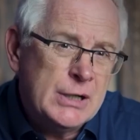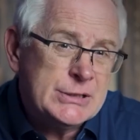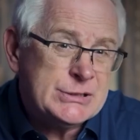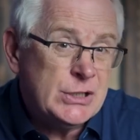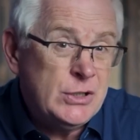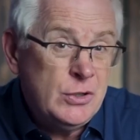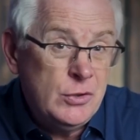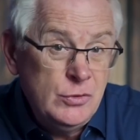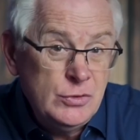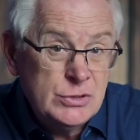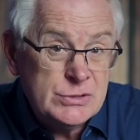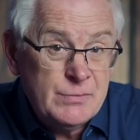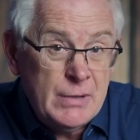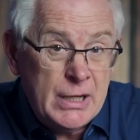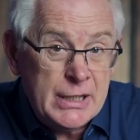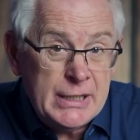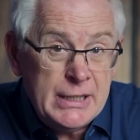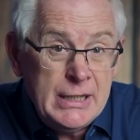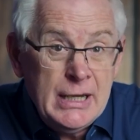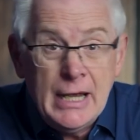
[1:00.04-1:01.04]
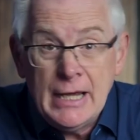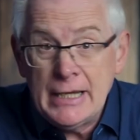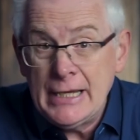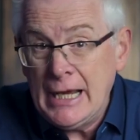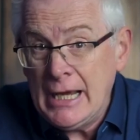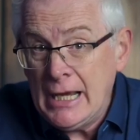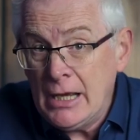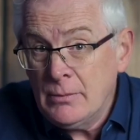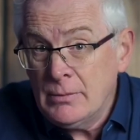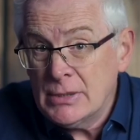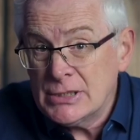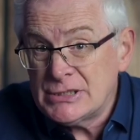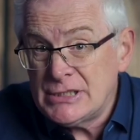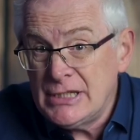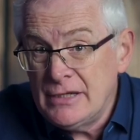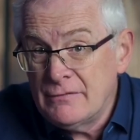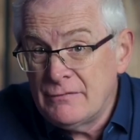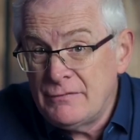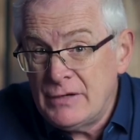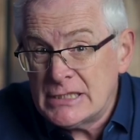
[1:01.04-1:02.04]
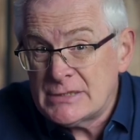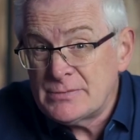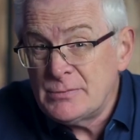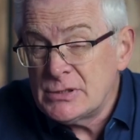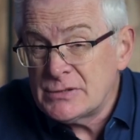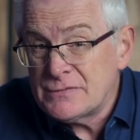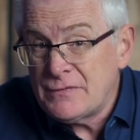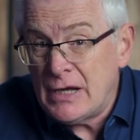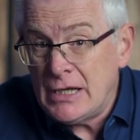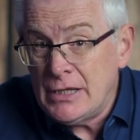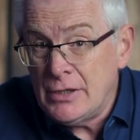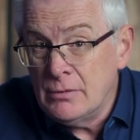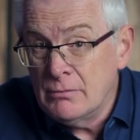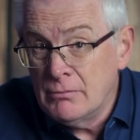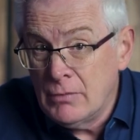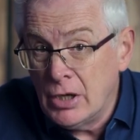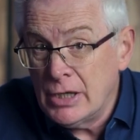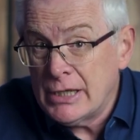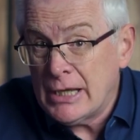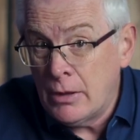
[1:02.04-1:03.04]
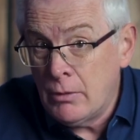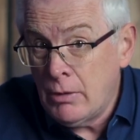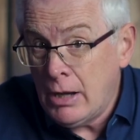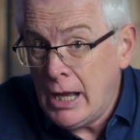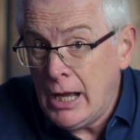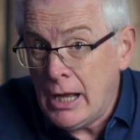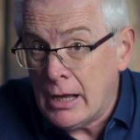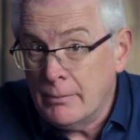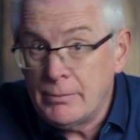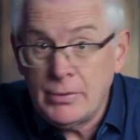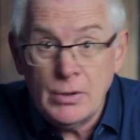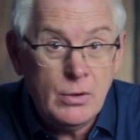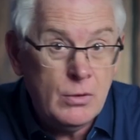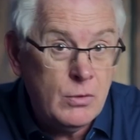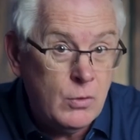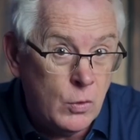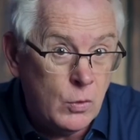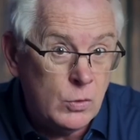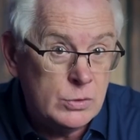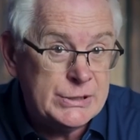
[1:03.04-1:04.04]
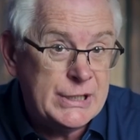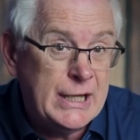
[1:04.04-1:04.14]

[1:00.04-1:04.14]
are to lose money and how much the investment's value might go up or